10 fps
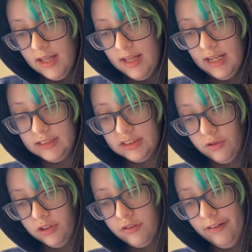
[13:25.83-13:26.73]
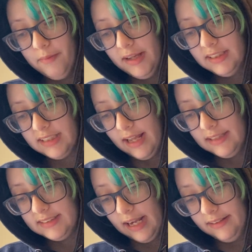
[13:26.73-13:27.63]
And so the three remained
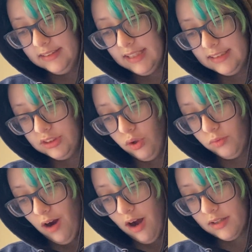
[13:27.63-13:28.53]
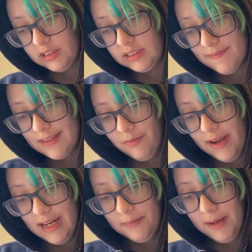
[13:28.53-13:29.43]
as silent as dull rocks,
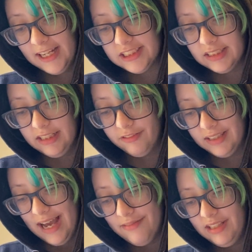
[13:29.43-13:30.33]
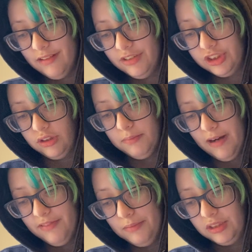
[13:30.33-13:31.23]
waiting patiently for the heavenly official
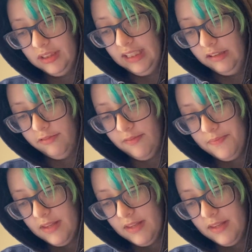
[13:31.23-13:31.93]
above them to leave.